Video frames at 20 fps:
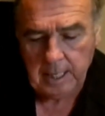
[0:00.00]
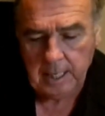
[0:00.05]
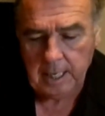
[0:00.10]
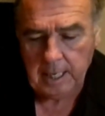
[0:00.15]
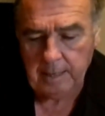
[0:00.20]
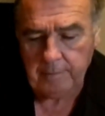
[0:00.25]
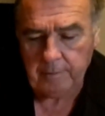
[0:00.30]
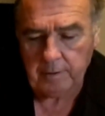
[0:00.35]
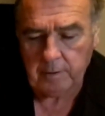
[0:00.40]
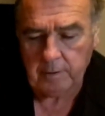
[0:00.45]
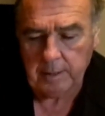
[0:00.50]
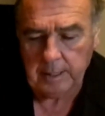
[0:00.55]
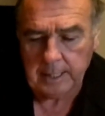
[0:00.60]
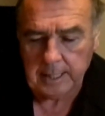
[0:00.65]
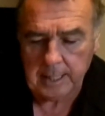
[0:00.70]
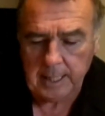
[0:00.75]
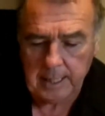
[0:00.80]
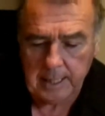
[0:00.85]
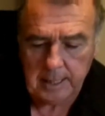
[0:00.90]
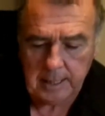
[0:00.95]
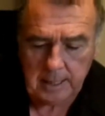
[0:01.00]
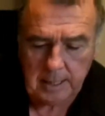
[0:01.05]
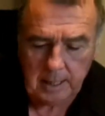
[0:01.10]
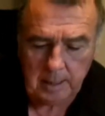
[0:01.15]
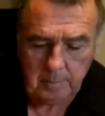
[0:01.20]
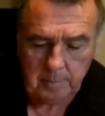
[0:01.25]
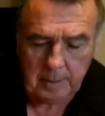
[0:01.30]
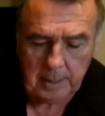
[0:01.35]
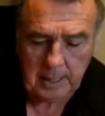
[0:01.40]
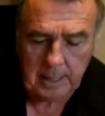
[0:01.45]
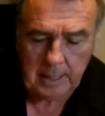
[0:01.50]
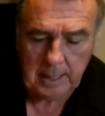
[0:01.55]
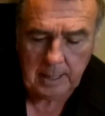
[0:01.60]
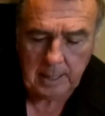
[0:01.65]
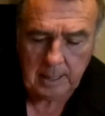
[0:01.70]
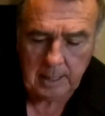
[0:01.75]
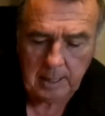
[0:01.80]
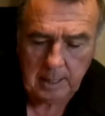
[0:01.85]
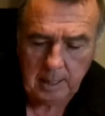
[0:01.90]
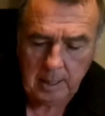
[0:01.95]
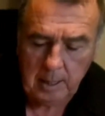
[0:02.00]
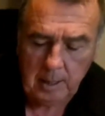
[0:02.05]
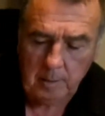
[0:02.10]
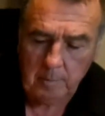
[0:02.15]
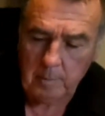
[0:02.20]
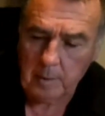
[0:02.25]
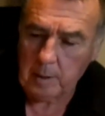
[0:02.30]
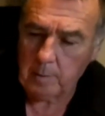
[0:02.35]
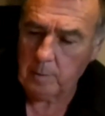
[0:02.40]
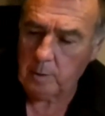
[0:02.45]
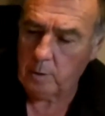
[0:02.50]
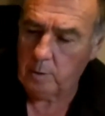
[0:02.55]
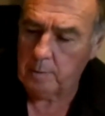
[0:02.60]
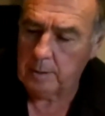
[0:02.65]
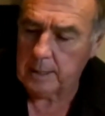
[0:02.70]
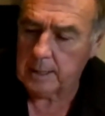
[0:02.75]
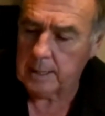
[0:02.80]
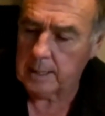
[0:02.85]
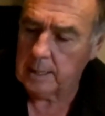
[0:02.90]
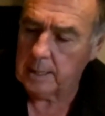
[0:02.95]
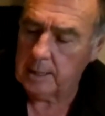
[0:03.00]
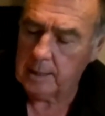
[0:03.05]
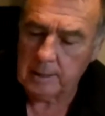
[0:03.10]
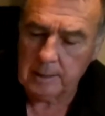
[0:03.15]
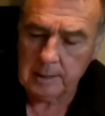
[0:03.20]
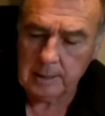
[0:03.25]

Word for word: I've already kind of done my, my bowl, but uh,